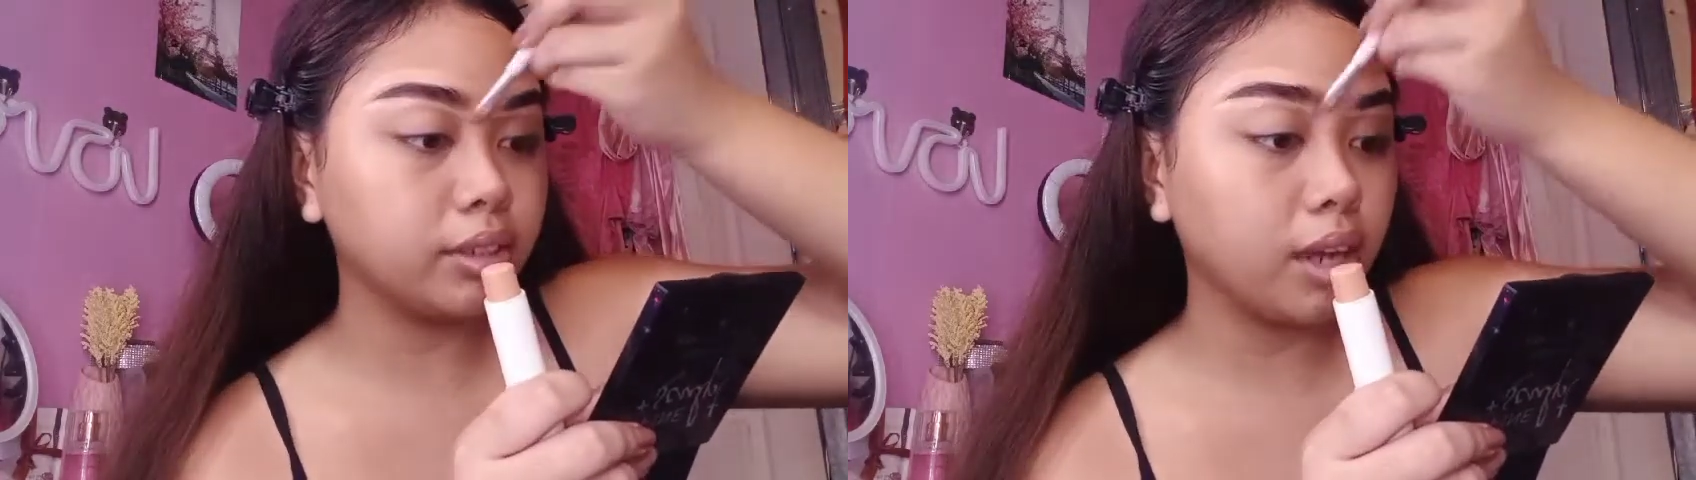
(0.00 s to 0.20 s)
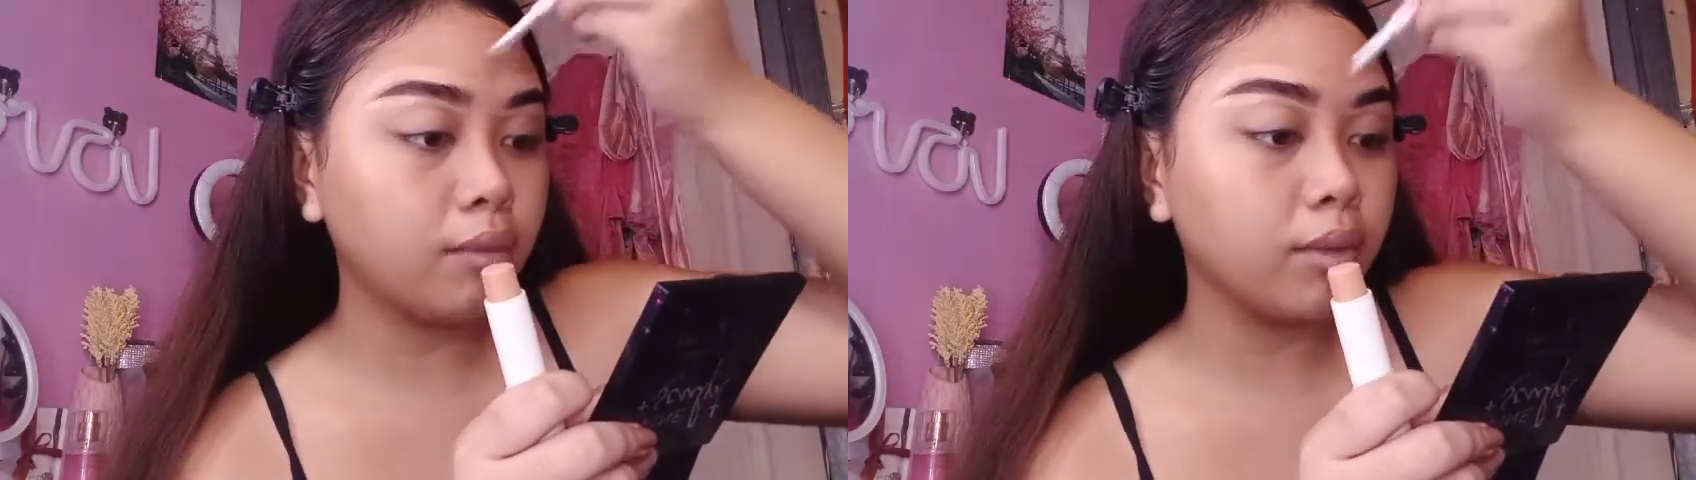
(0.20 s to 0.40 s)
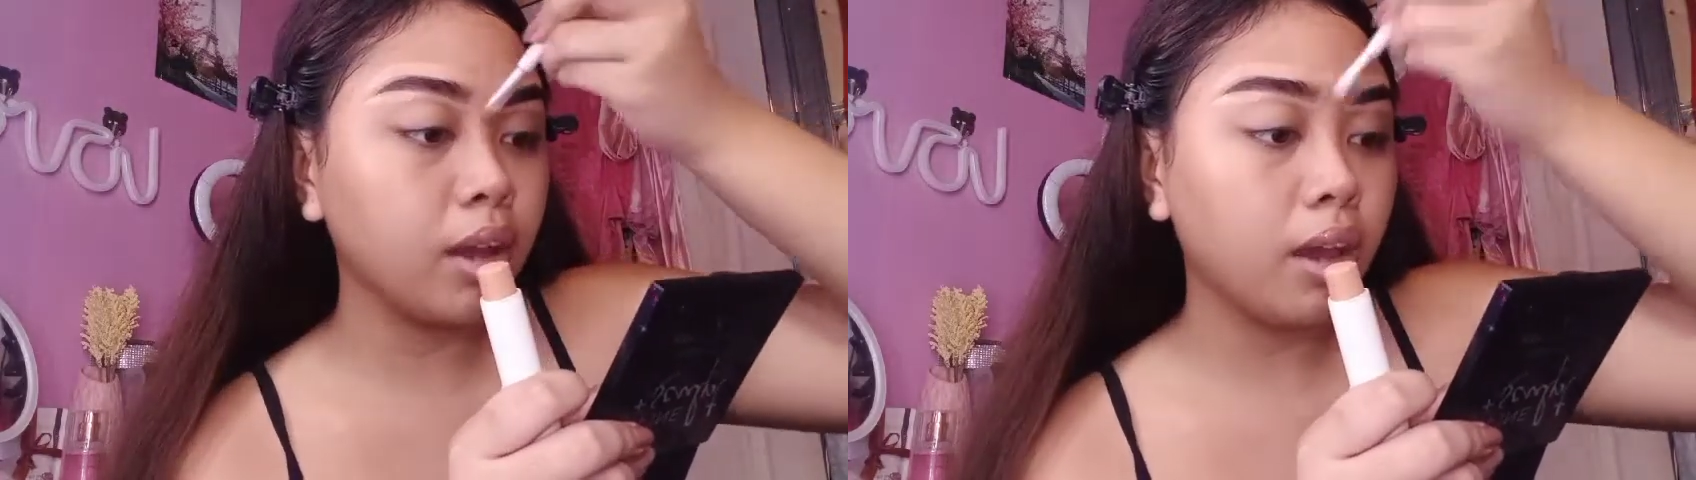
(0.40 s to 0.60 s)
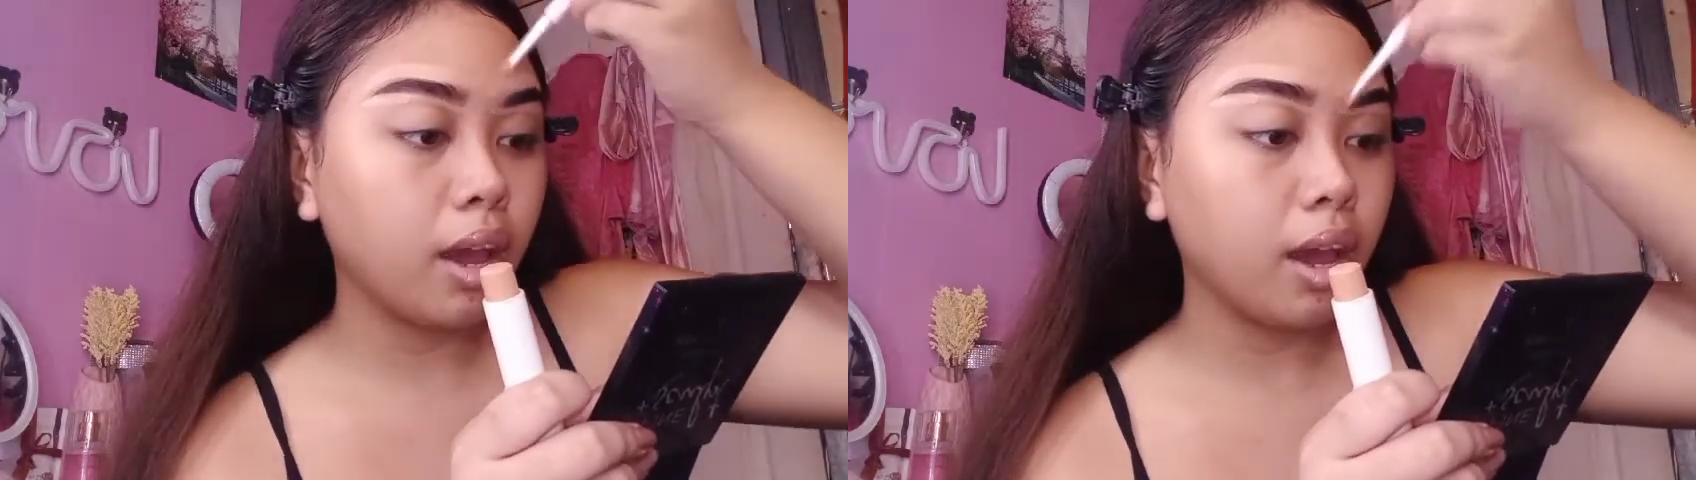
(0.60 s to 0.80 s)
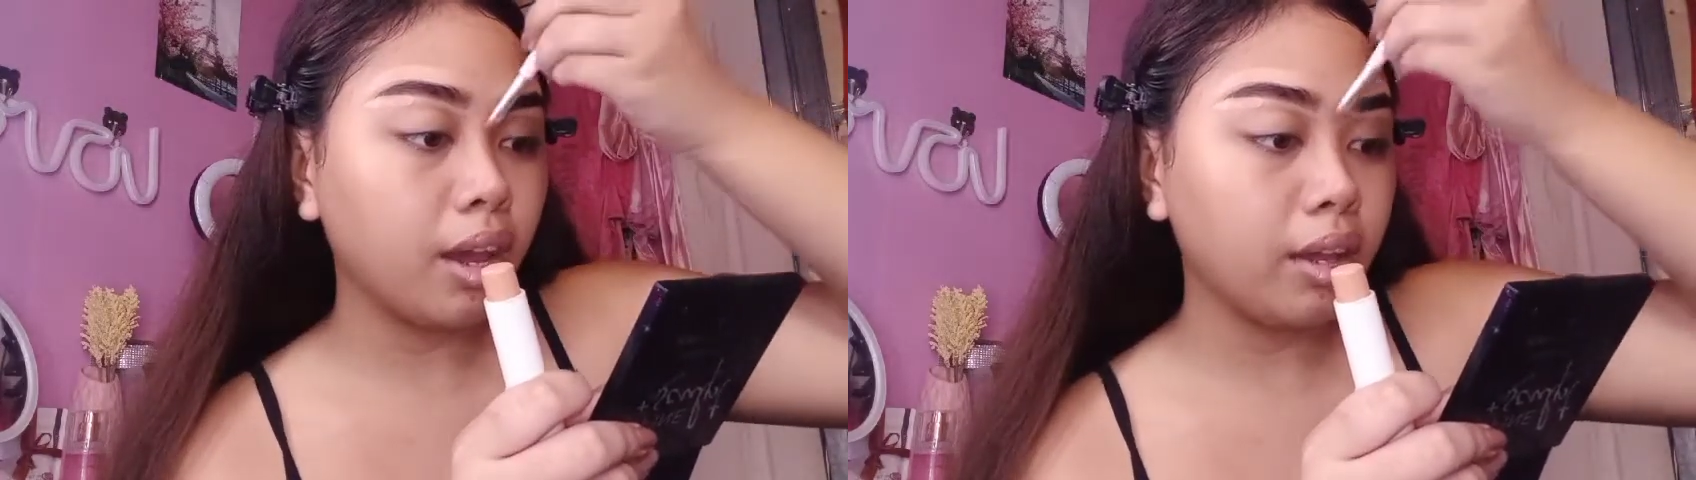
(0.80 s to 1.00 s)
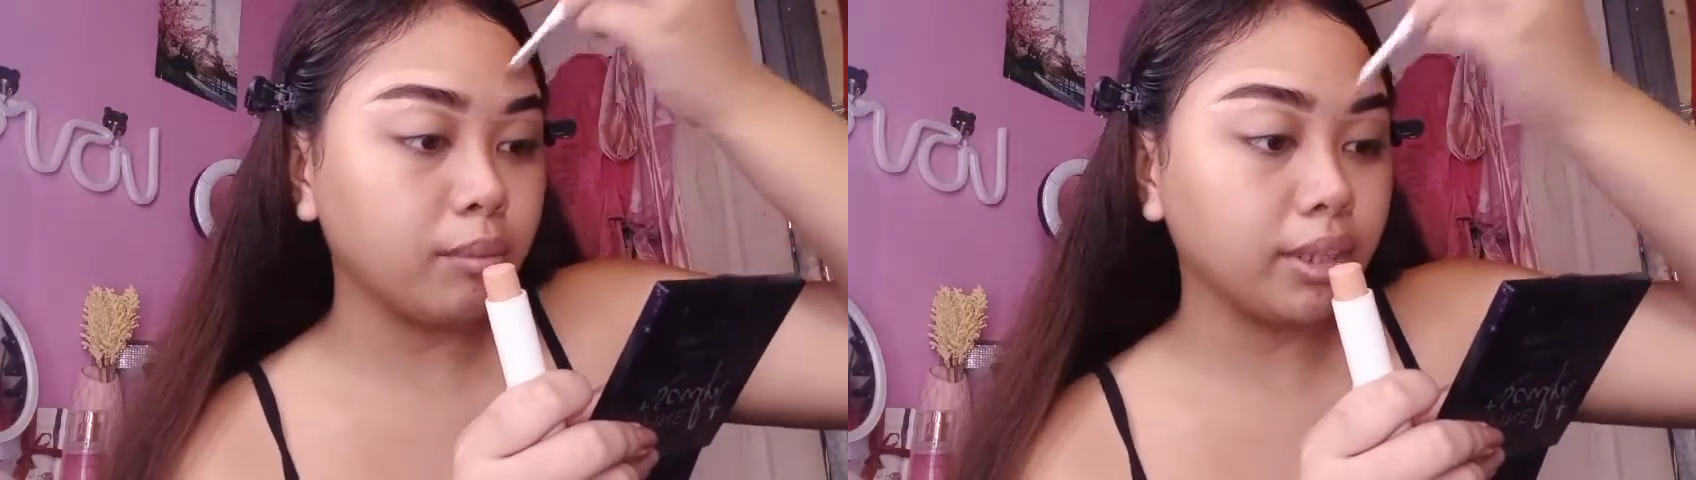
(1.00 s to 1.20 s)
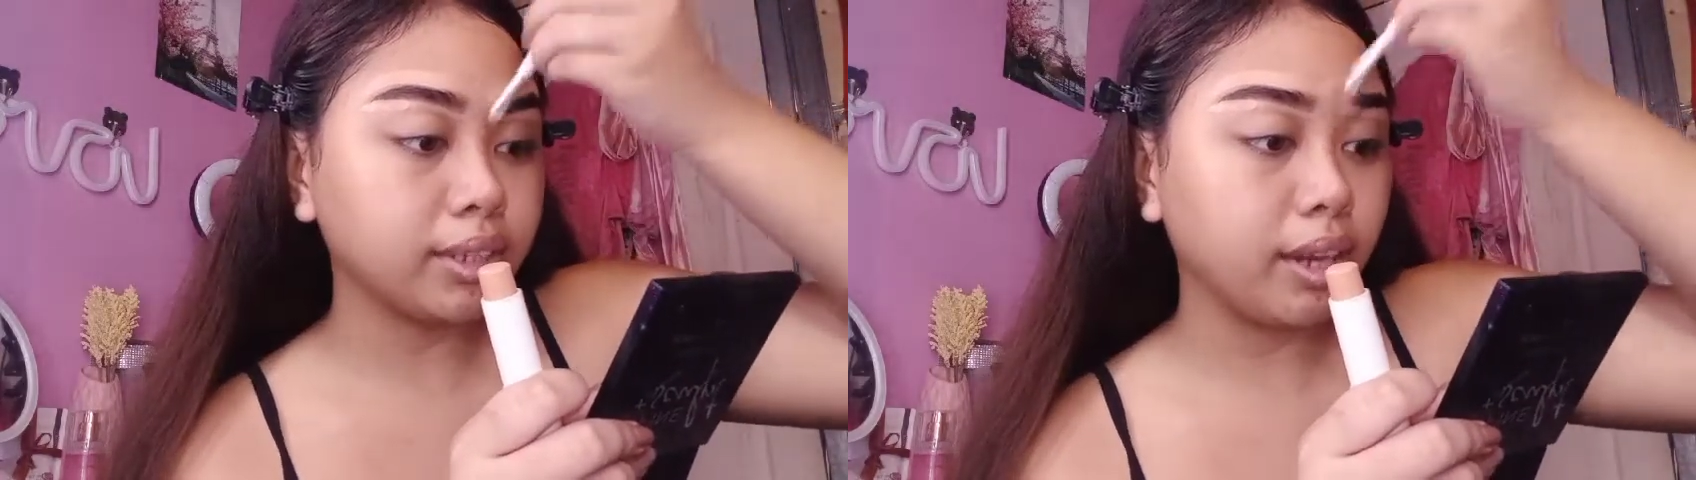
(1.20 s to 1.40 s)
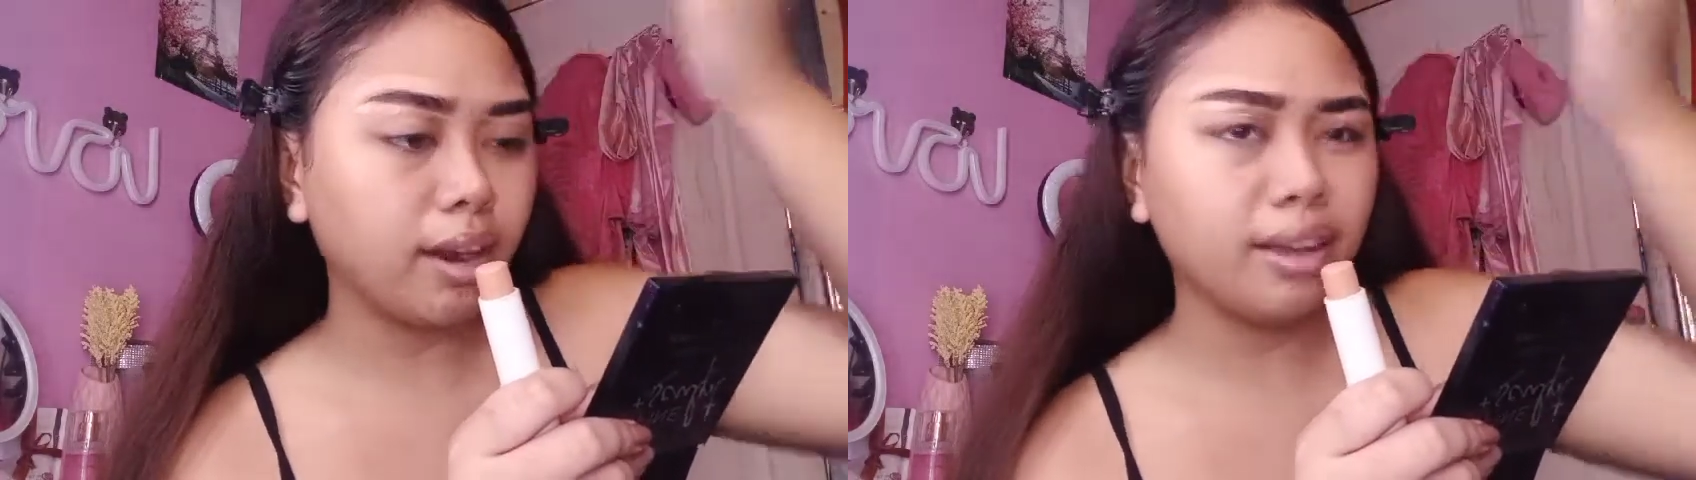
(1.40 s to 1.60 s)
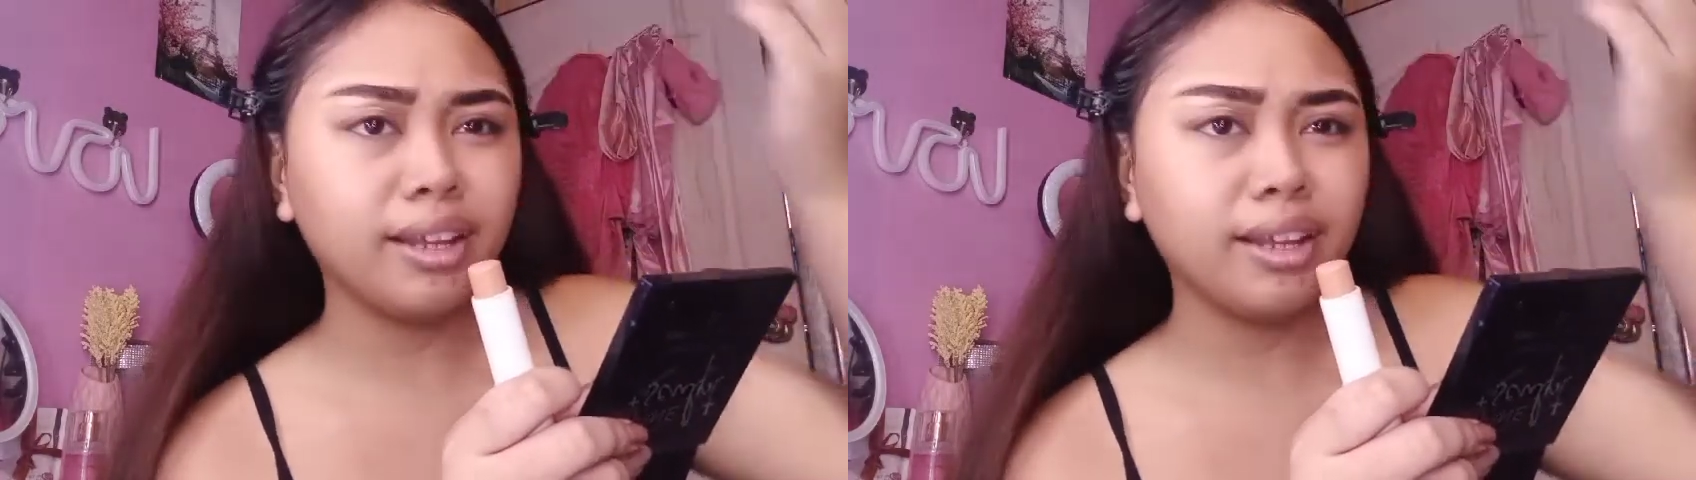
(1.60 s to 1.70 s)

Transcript: stuff, and mascara.